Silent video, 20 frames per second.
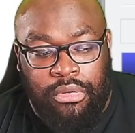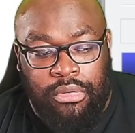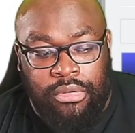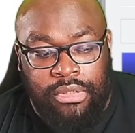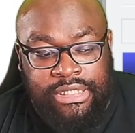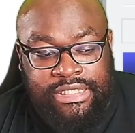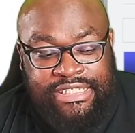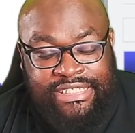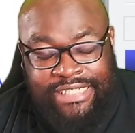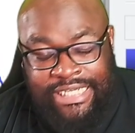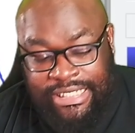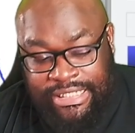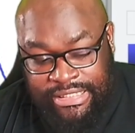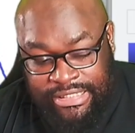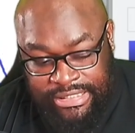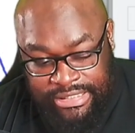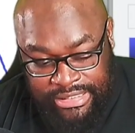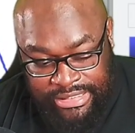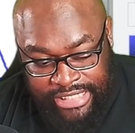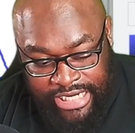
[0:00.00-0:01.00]

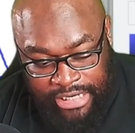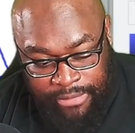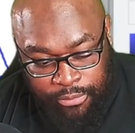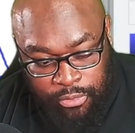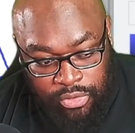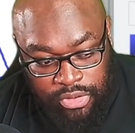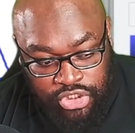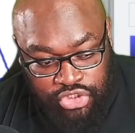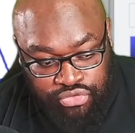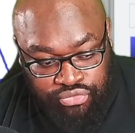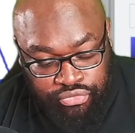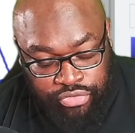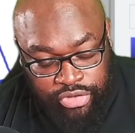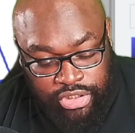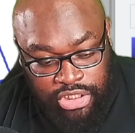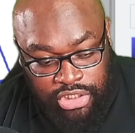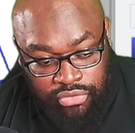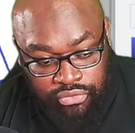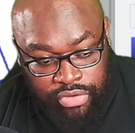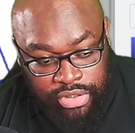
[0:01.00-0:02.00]
since Deadpool is
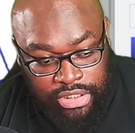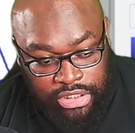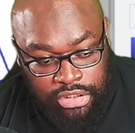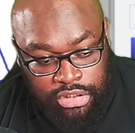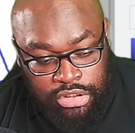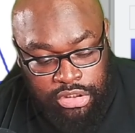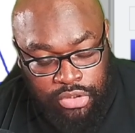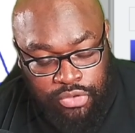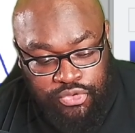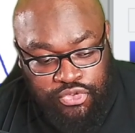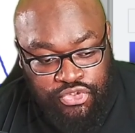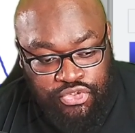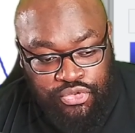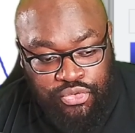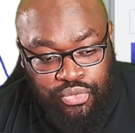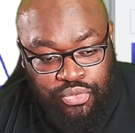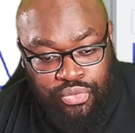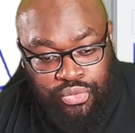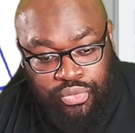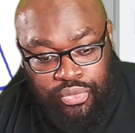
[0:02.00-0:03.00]
really, really close
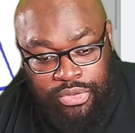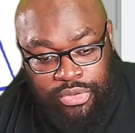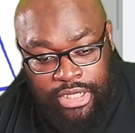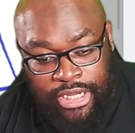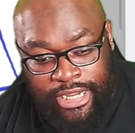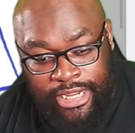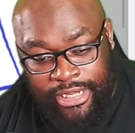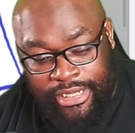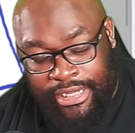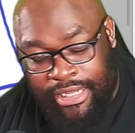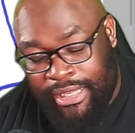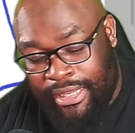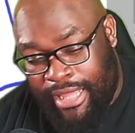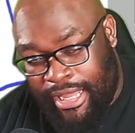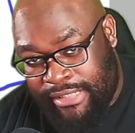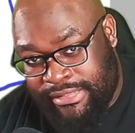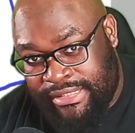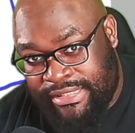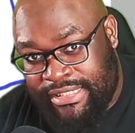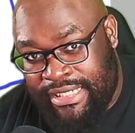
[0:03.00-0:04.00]
to
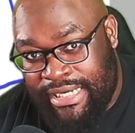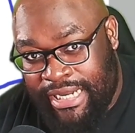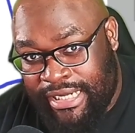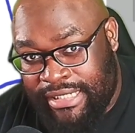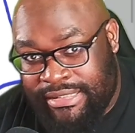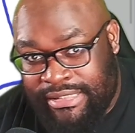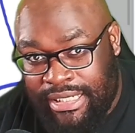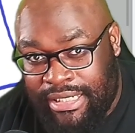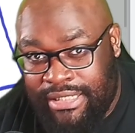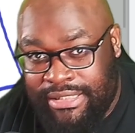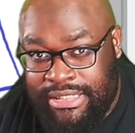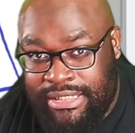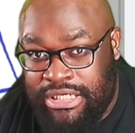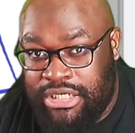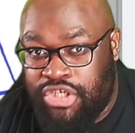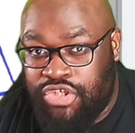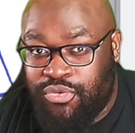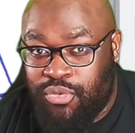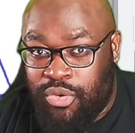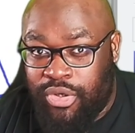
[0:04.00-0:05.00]
Colossus and Negasonic
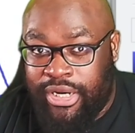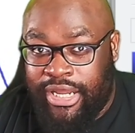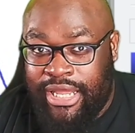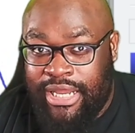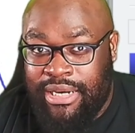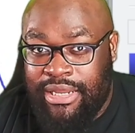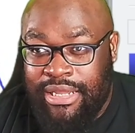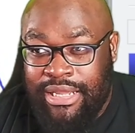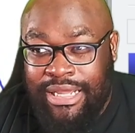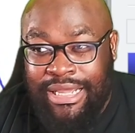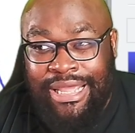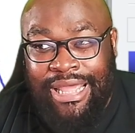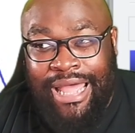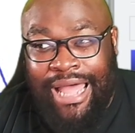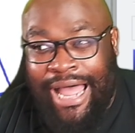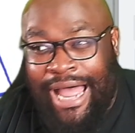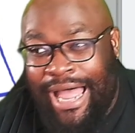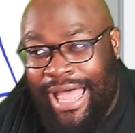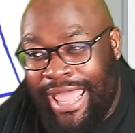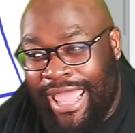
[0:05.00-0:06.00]
Teenage Warhead,
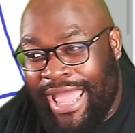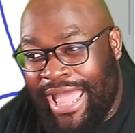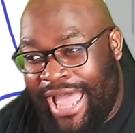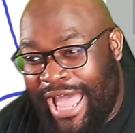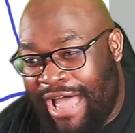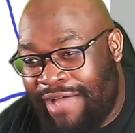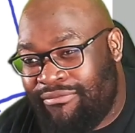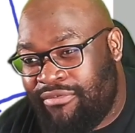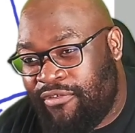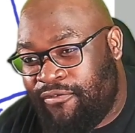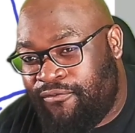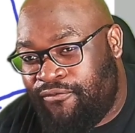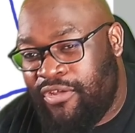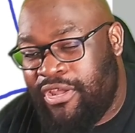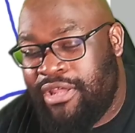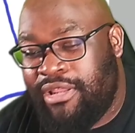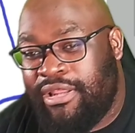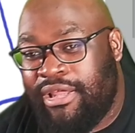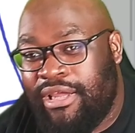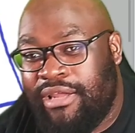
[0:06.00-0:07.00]
I have a
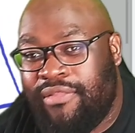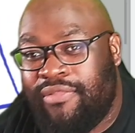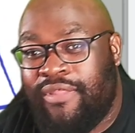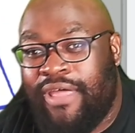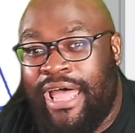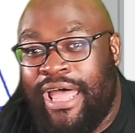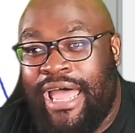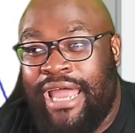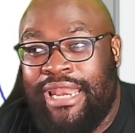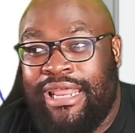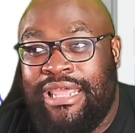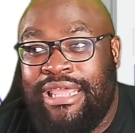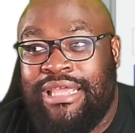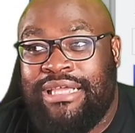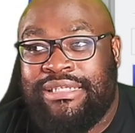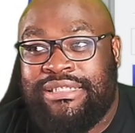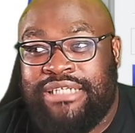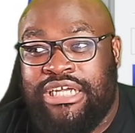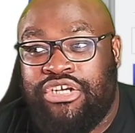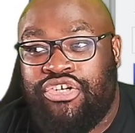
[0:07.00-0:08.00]
feeling that he
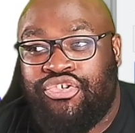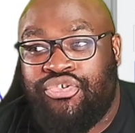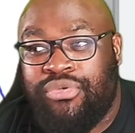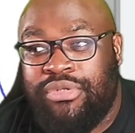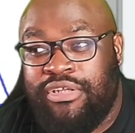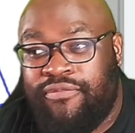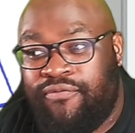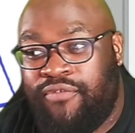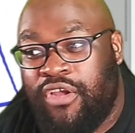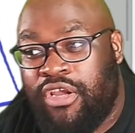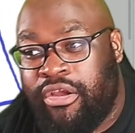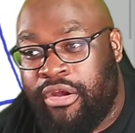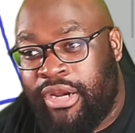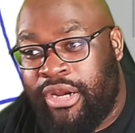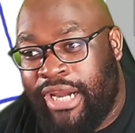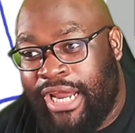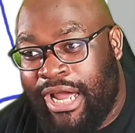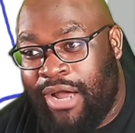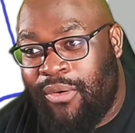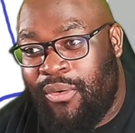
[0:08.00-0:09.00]
essentially figured
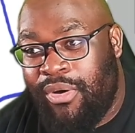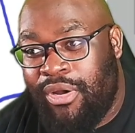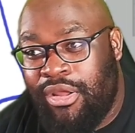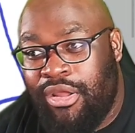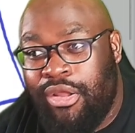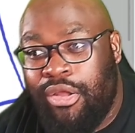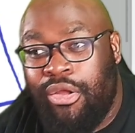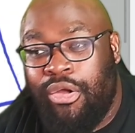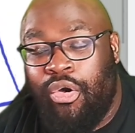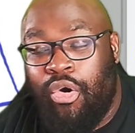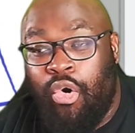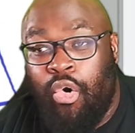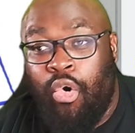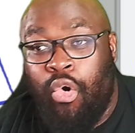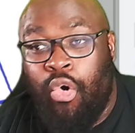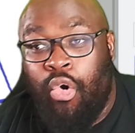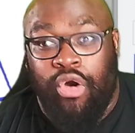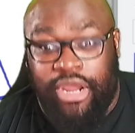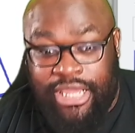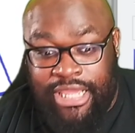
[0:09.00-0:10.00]
out,
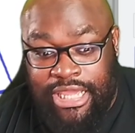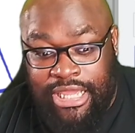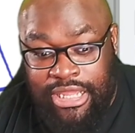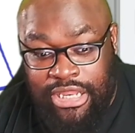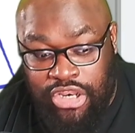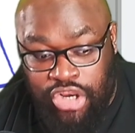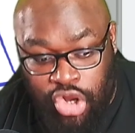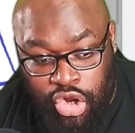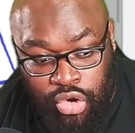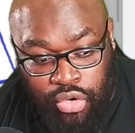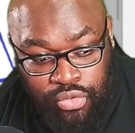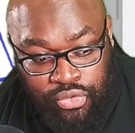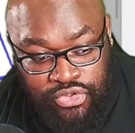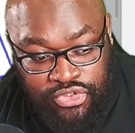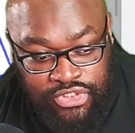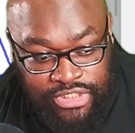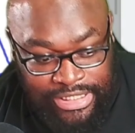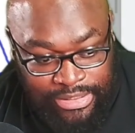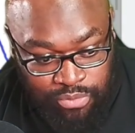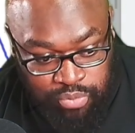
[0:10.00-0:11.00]
or he
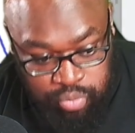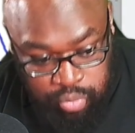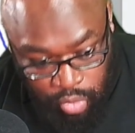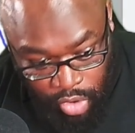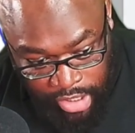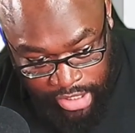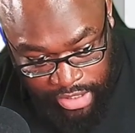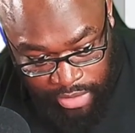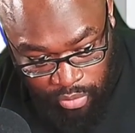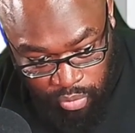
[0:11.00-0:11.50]
knows what